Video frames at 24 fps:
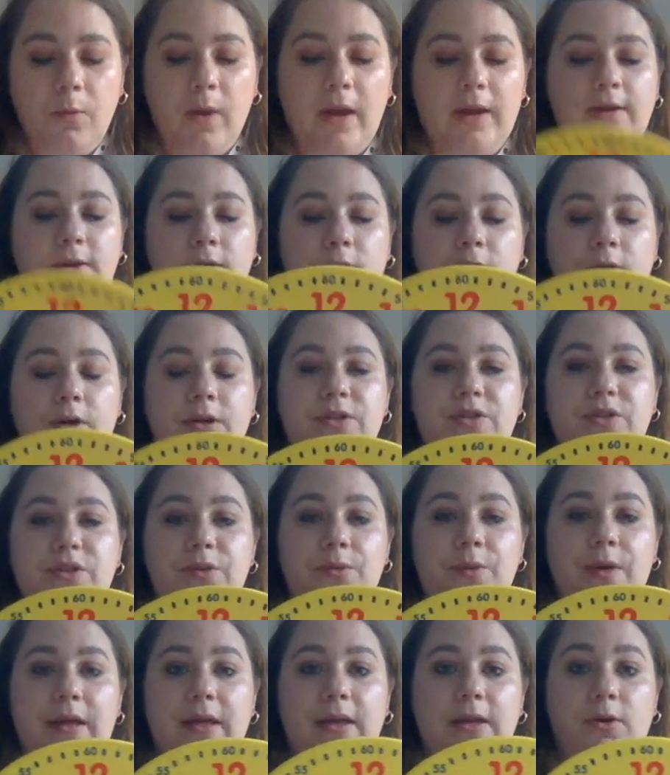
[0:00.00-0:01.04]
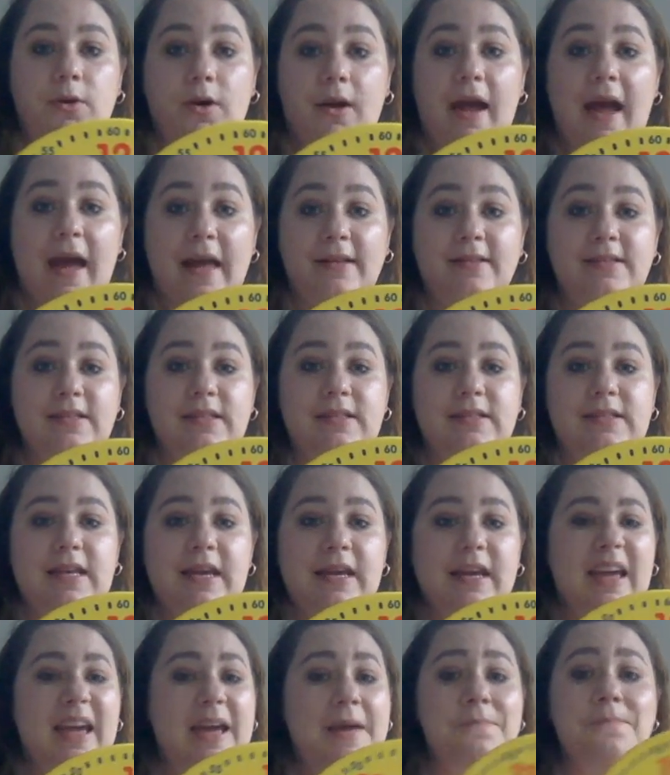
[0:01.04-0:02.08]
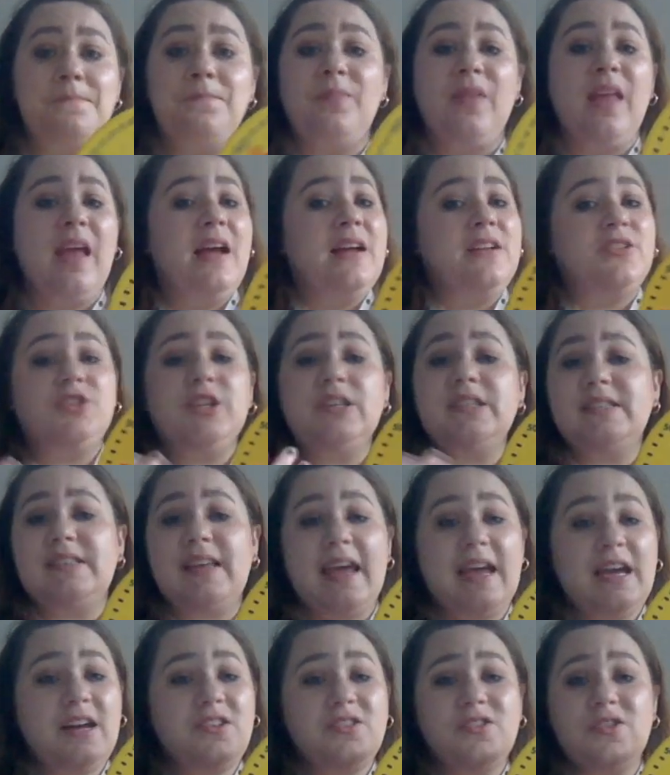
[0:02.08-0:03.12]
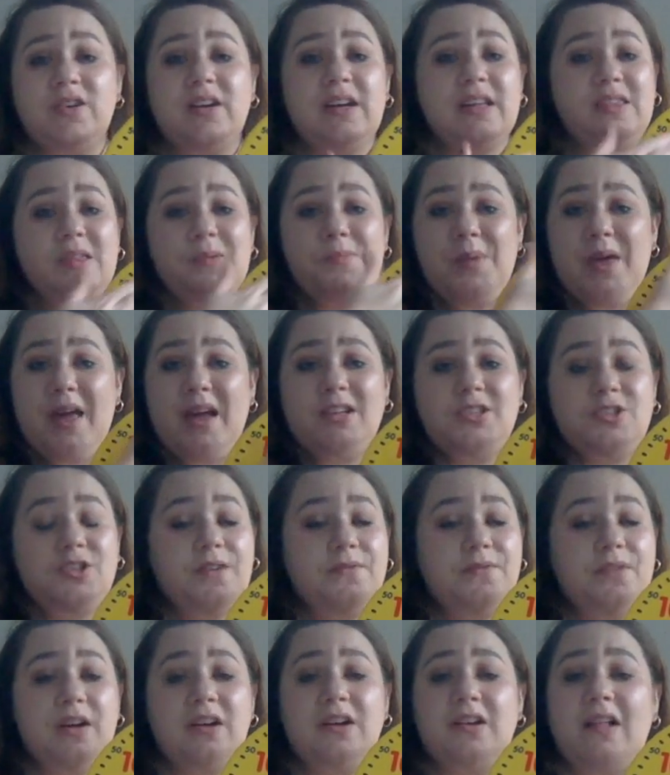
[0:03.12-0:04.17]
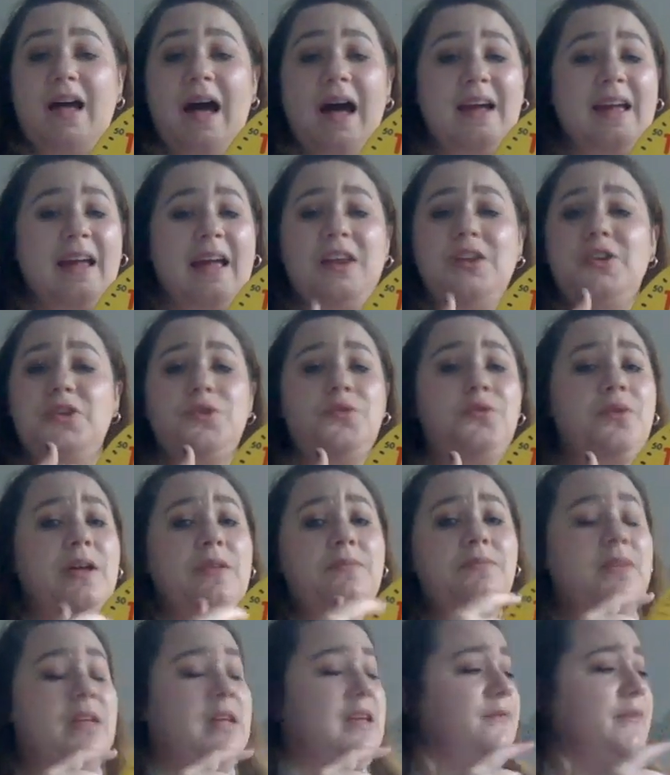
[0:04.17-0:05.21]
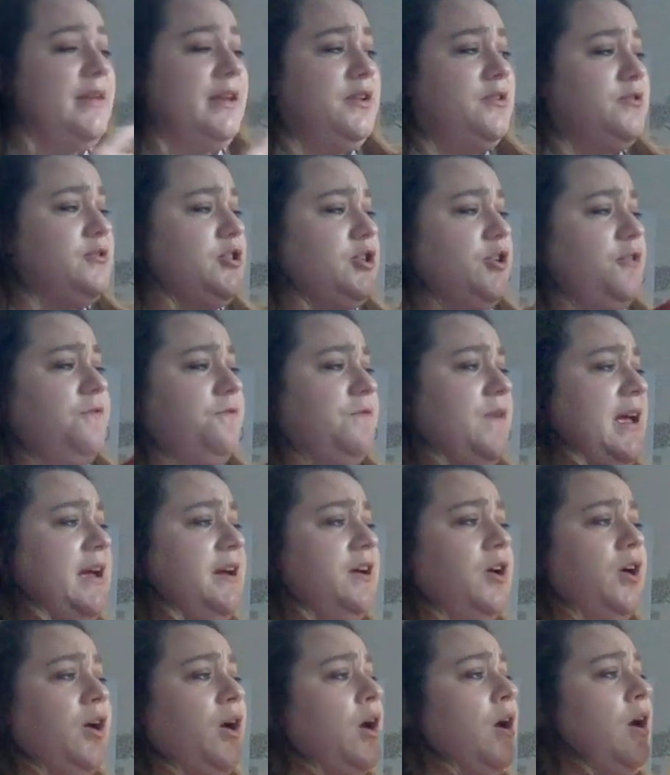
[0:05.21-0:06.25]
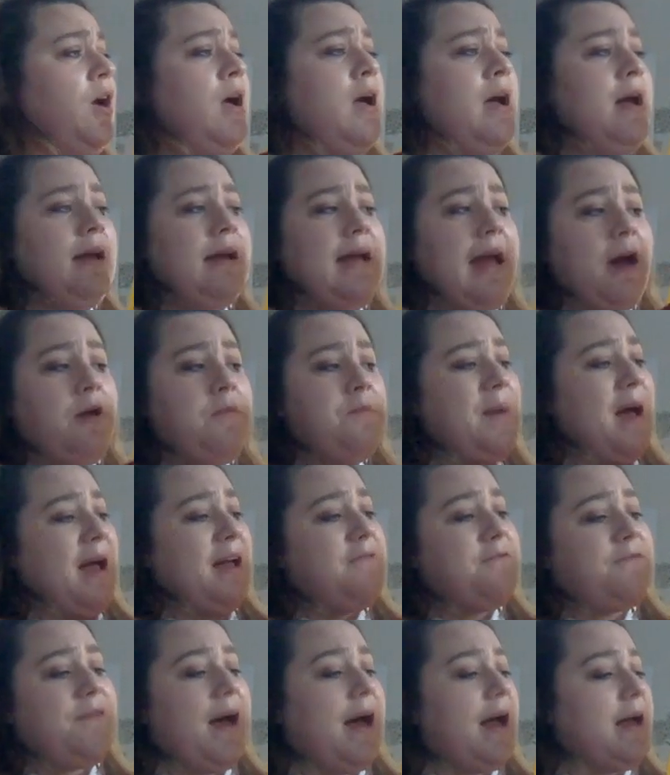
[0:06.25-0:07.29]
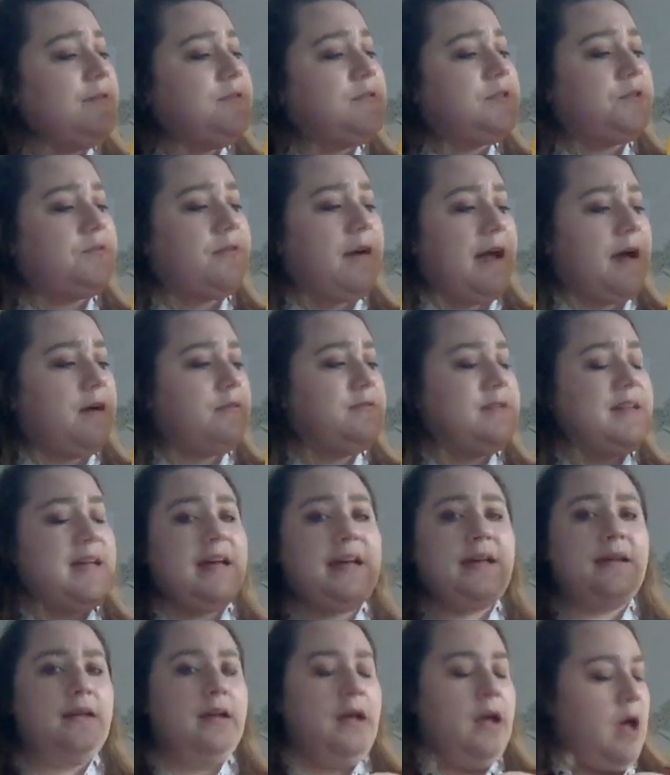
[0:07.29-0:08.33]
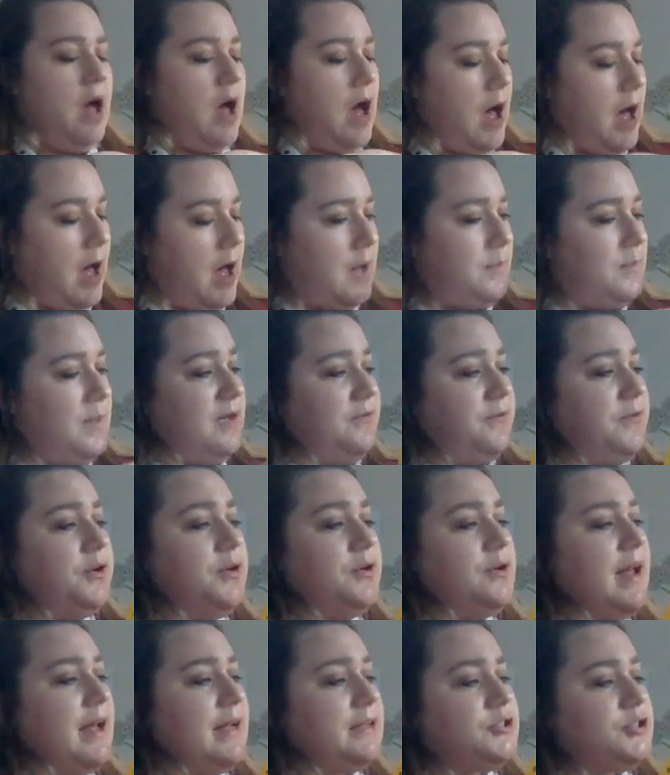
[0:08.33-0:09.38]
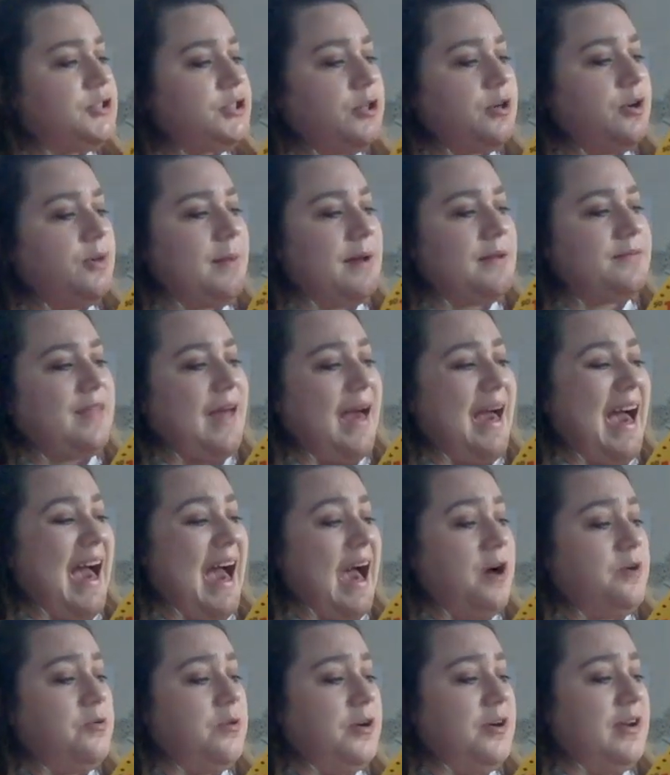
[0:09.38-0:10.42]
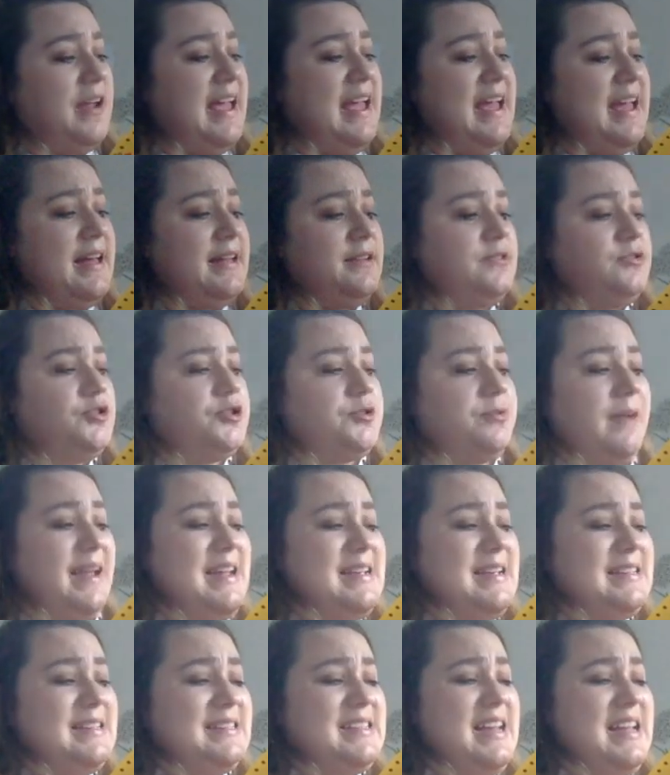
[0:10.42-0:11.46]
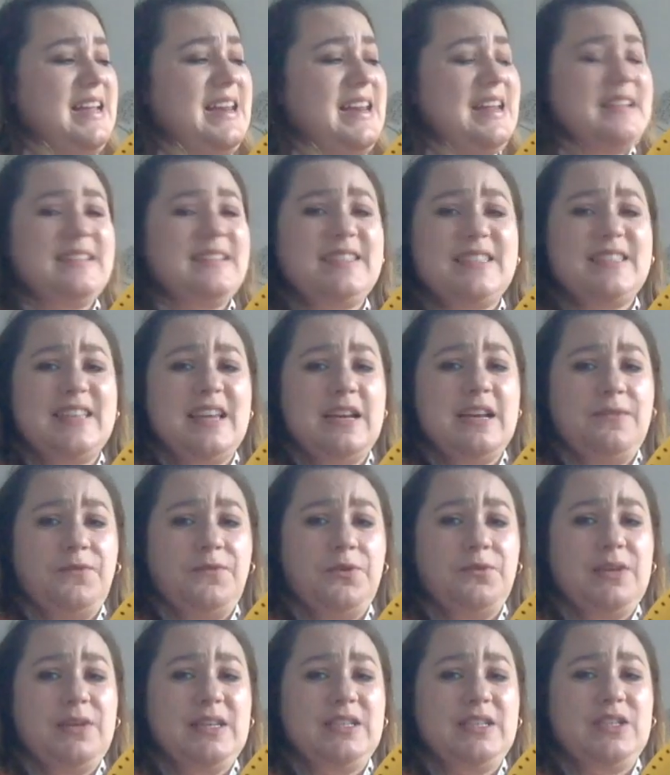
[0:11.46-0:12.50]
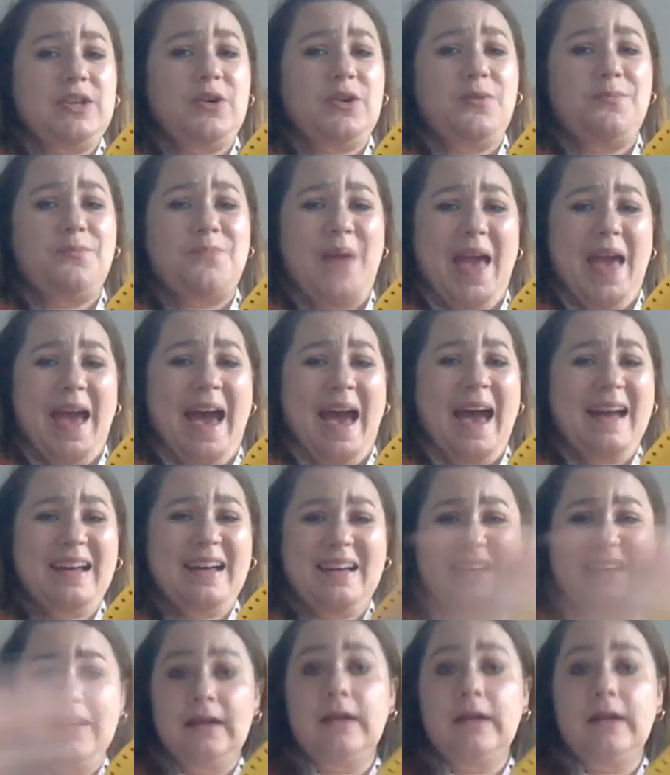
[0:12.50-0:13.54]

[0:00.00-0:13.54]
when you're doing your exit ticket, just take a look at the picture of the clock and you can even use your finger, count by fives around it. Um, if you're not sure about the hour hand, trace it and see if you need to go back.